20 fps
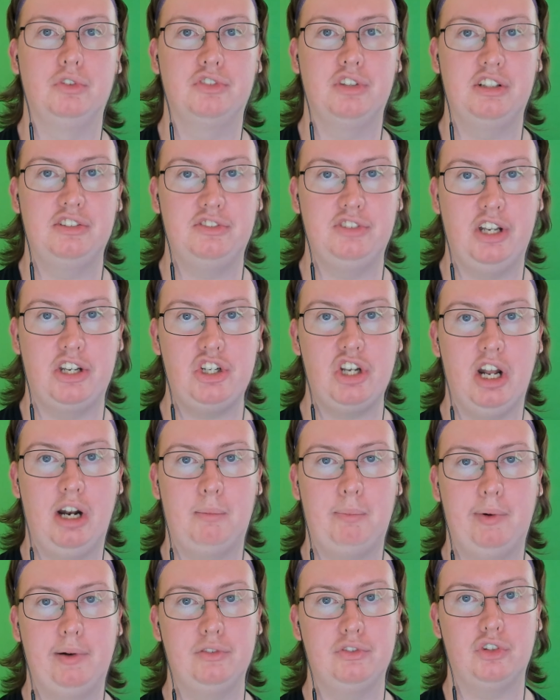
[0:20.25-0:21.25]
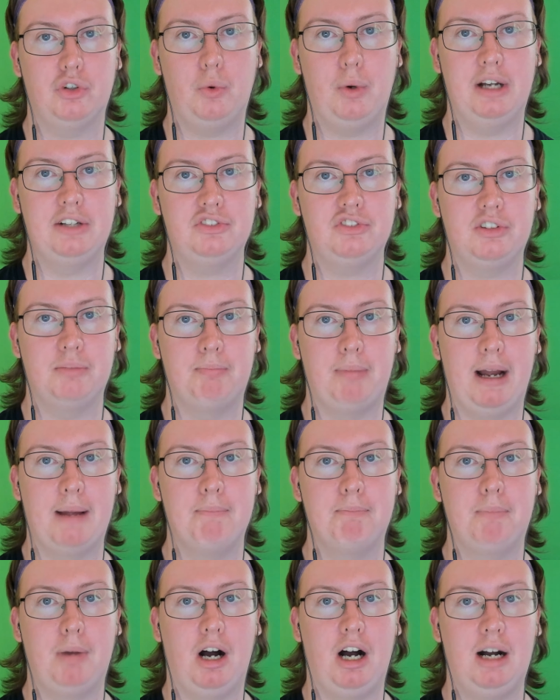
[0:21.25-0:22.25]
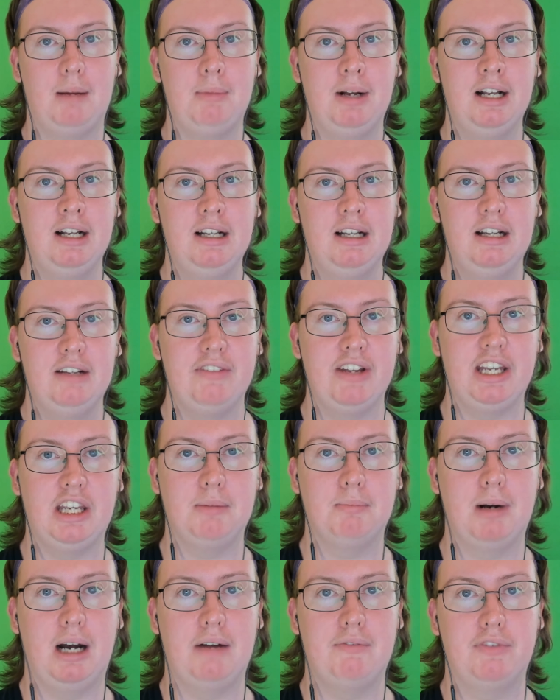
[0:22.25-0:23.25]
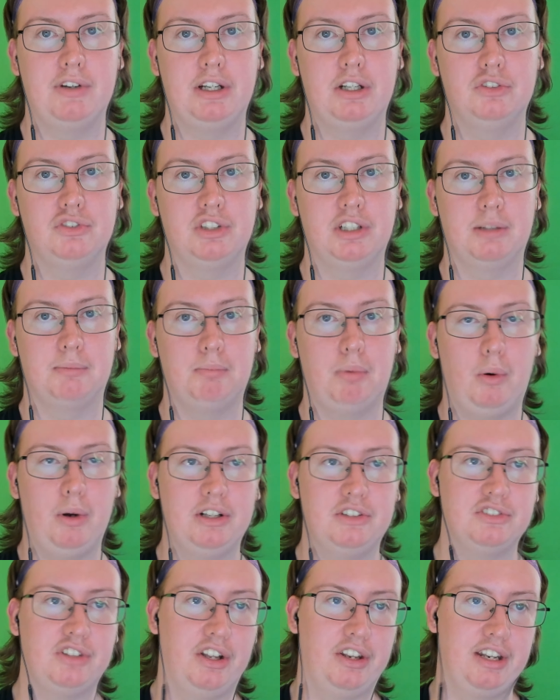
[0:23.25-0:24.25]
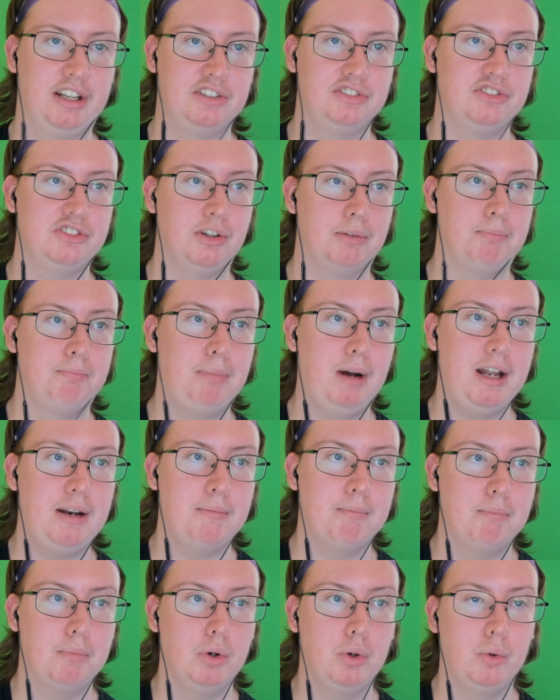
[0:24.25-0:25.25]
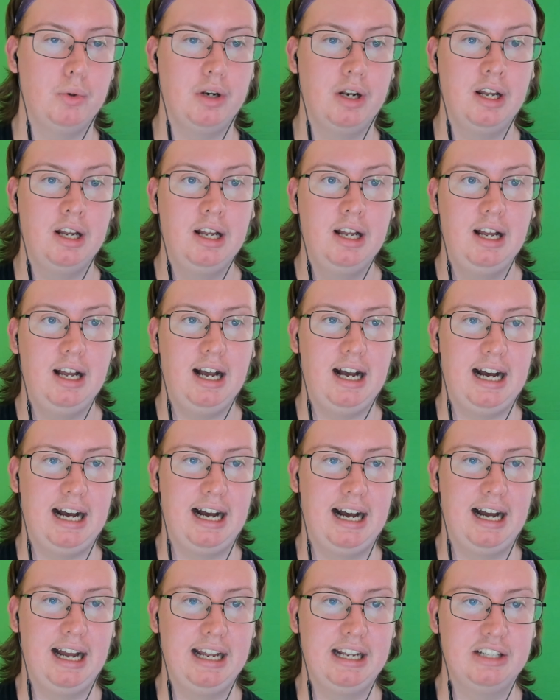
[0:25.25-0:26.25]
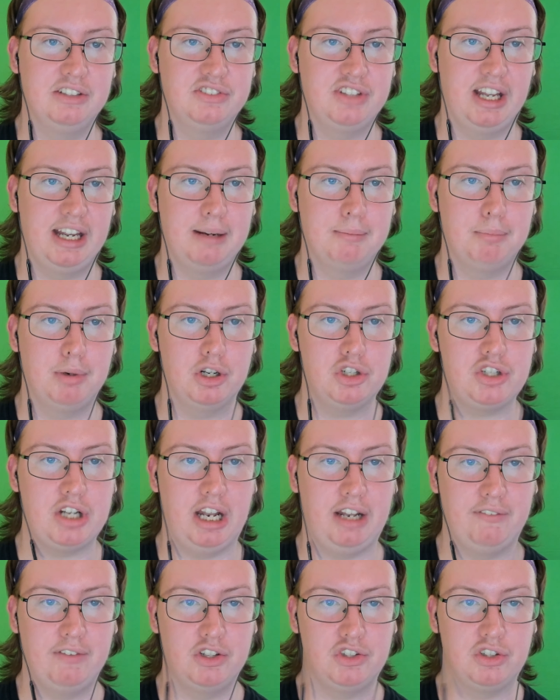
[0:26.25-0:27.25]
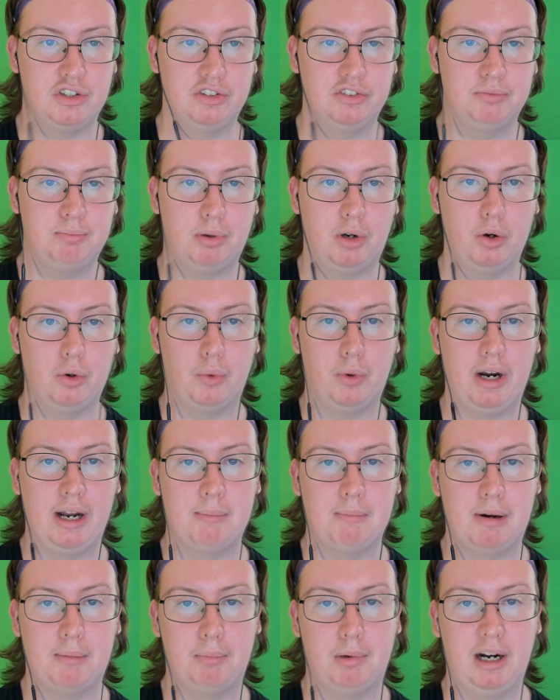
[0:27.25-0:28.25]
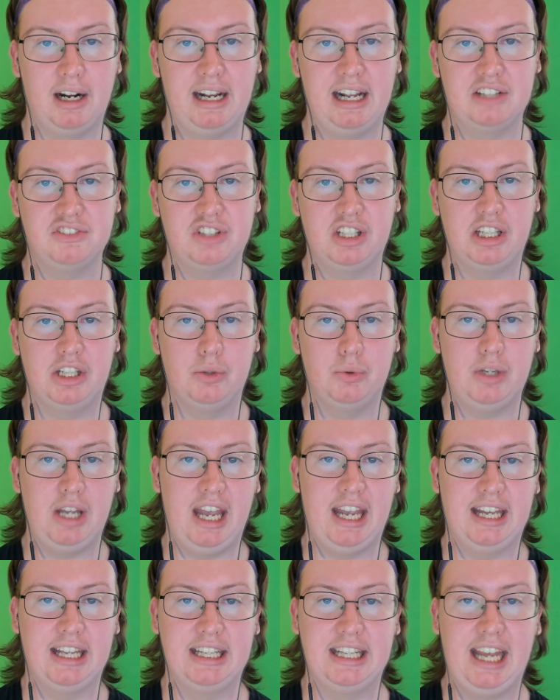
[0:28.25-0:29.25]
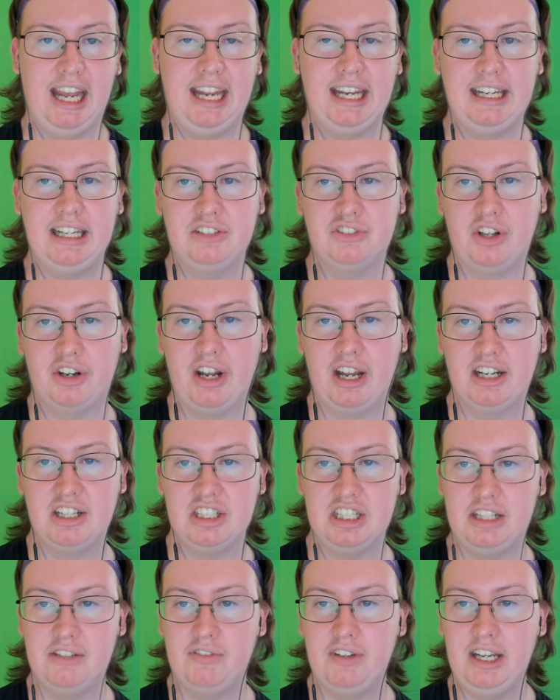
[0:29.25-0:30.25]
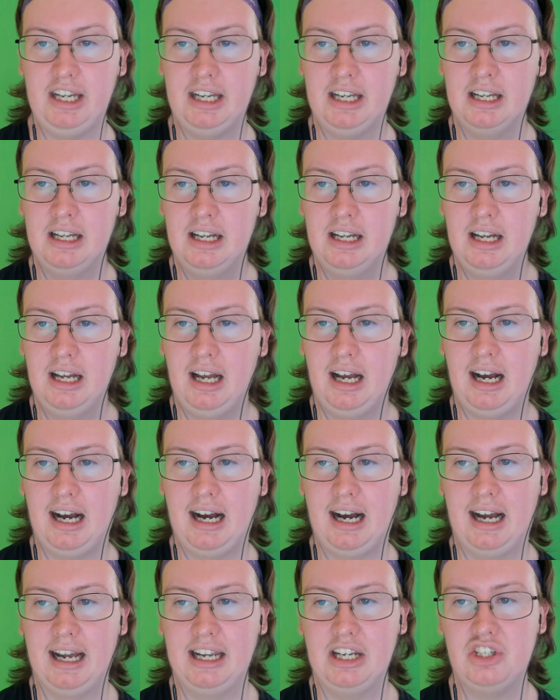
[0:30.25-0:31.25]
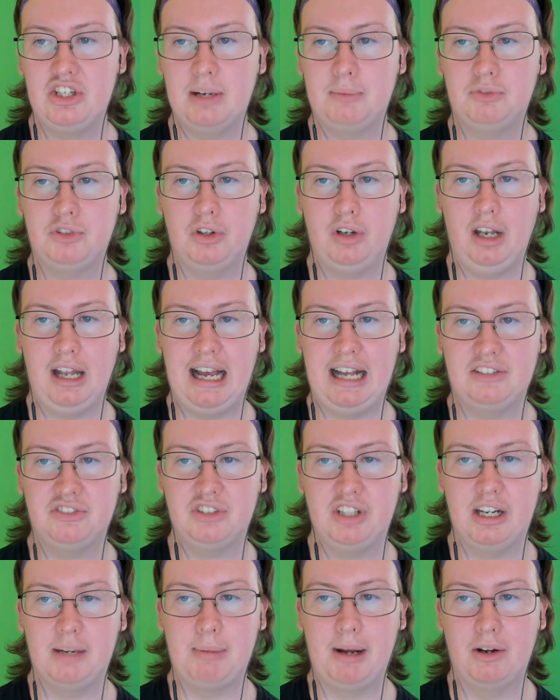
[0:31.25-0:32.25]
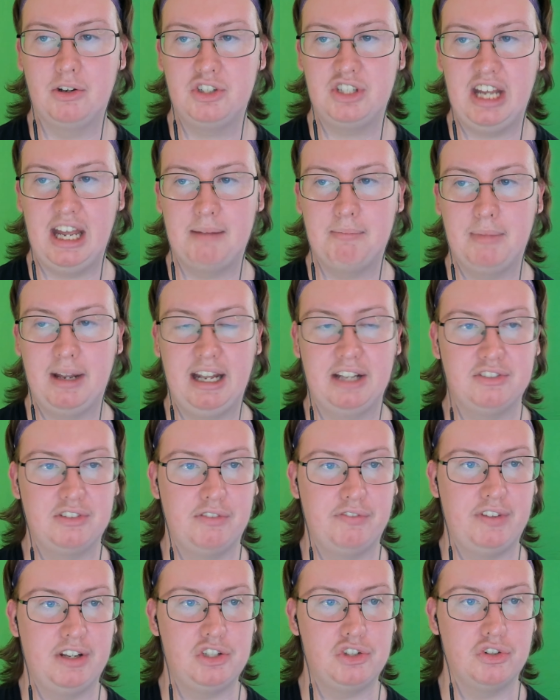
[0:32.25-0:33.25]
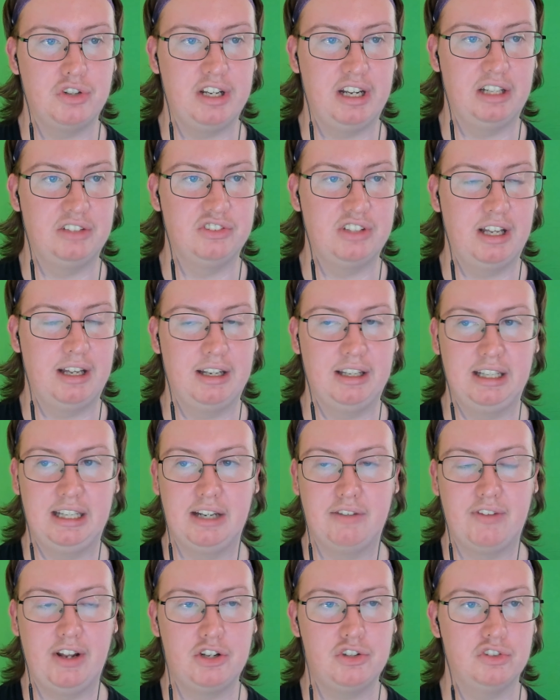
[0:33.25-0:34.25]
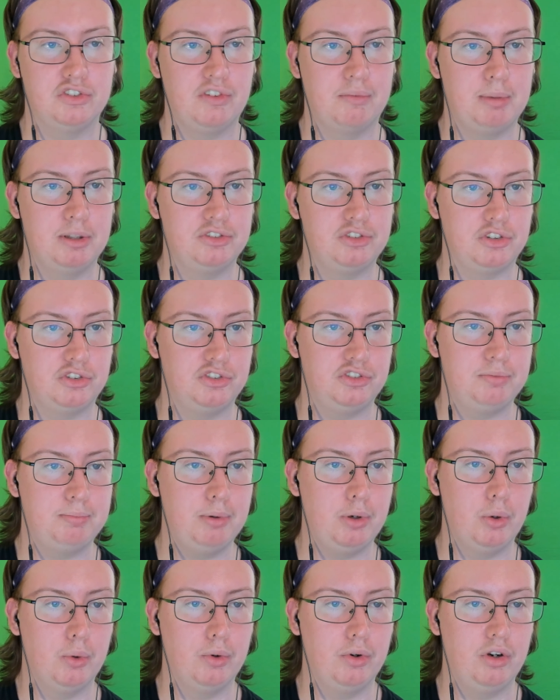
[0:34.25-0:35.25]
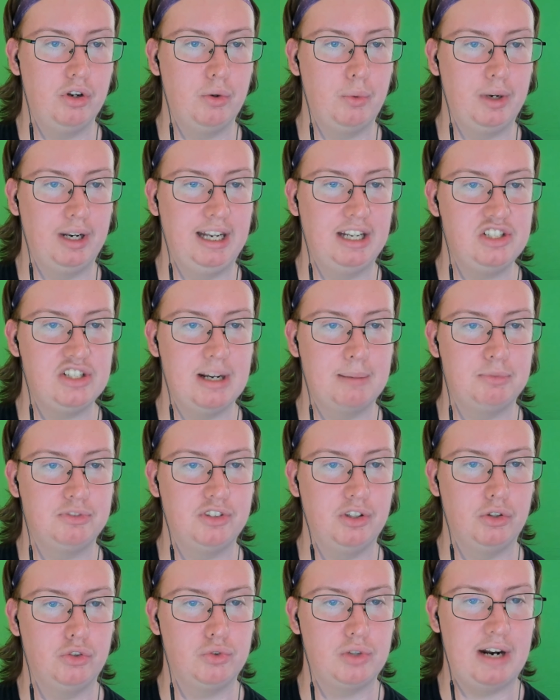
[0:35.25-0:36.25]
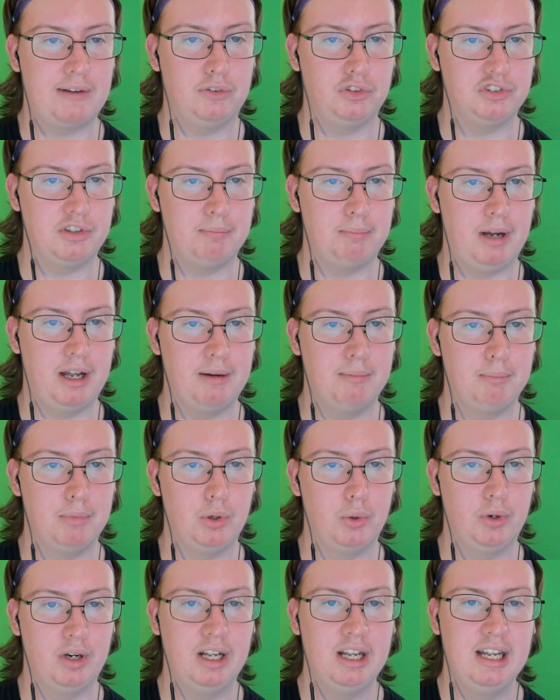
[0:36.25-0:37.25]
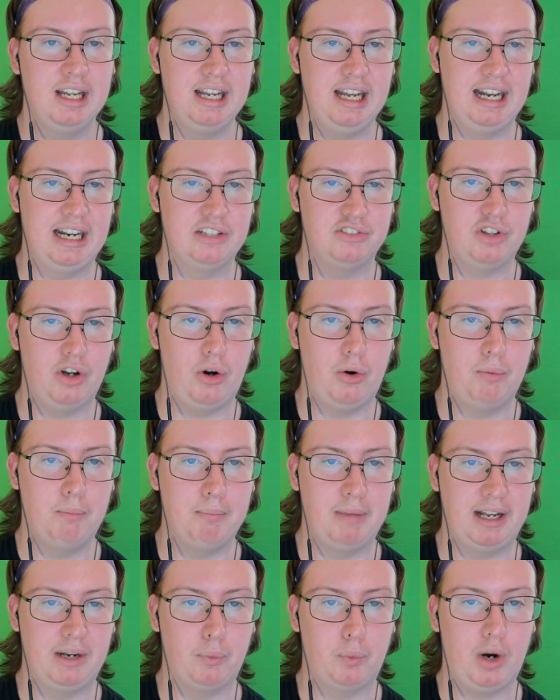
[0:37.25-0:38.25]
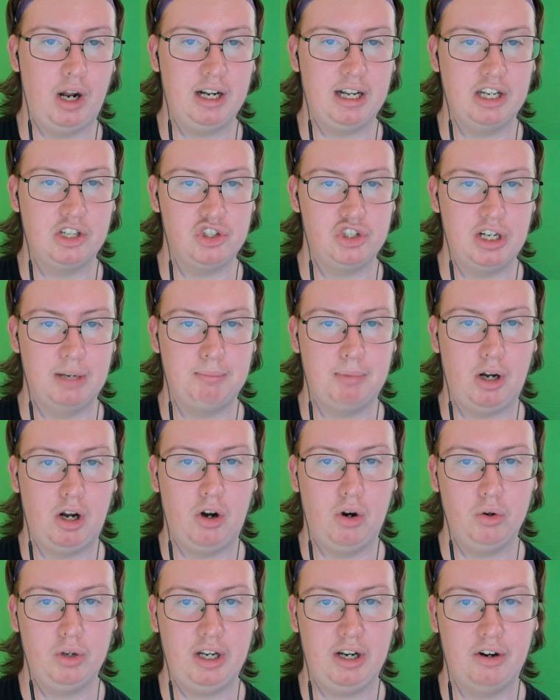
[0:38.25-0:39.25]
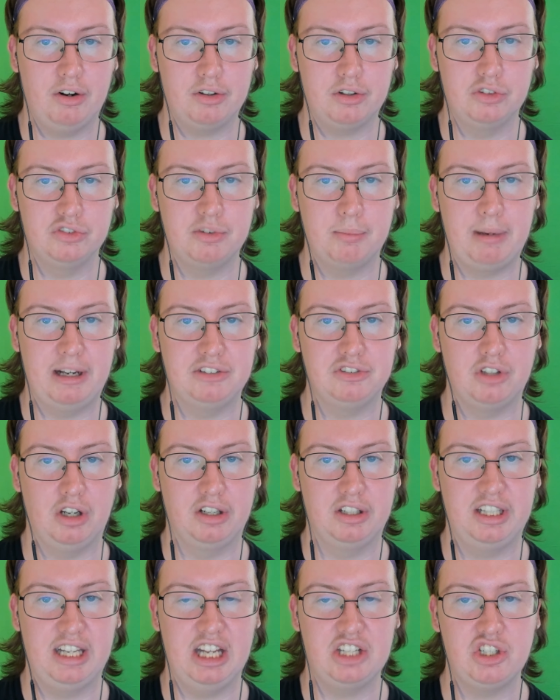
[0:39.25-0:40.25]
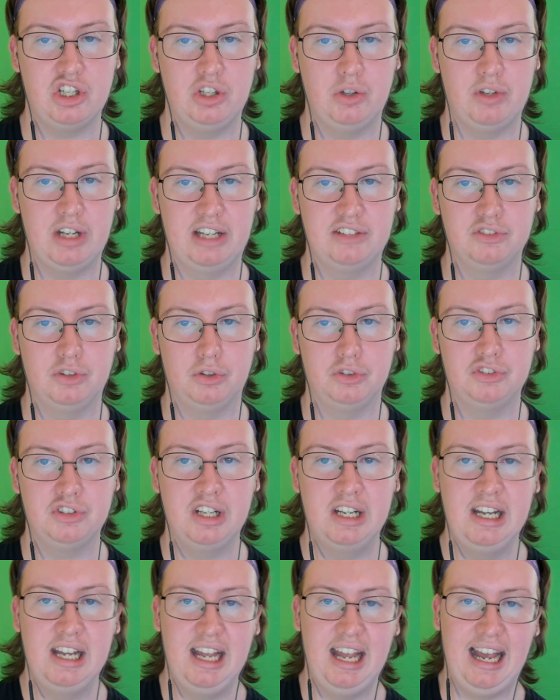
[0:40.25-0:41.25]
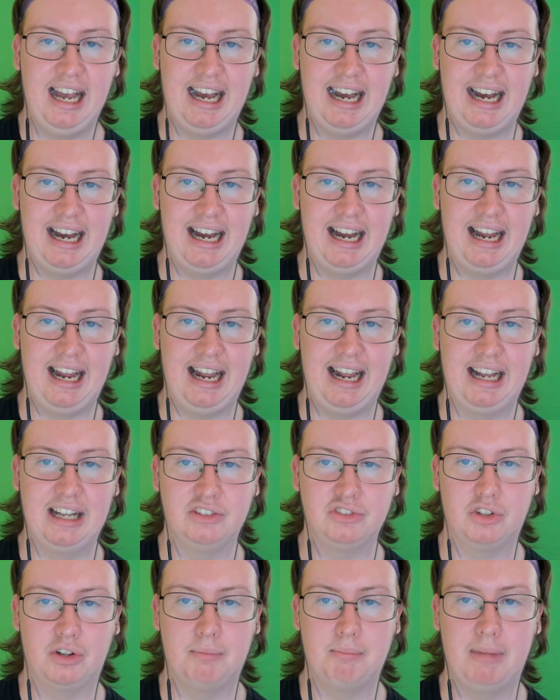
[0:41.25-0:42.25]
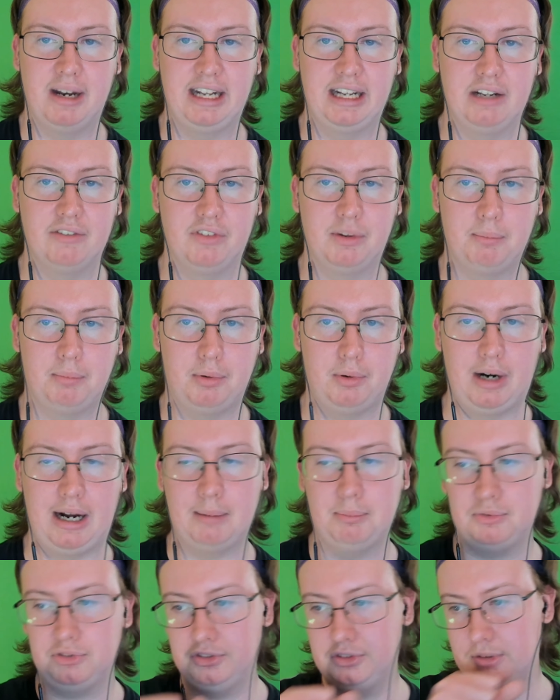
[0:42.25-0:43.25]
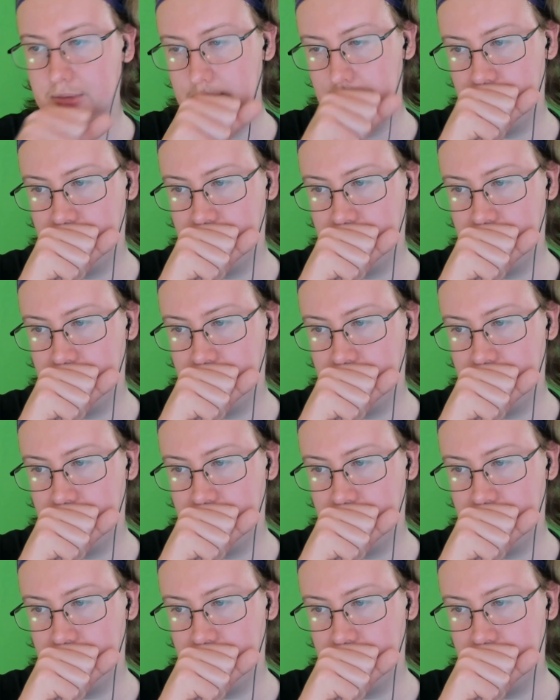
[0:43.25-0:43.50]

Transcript: So this is a channel points request by Bob. Thank you Bob for using your points on this. So Button Moon uh, is a British television program broadcast to UK in the 80s on ITV. Uh, each episode lasted about 10 minutes and featured the, the adventures of Mr. Spoon, who in each episode travels to Button Moon in his homemade rocket ship. All characters are based on kitchen utensils, uh, as are many of the props.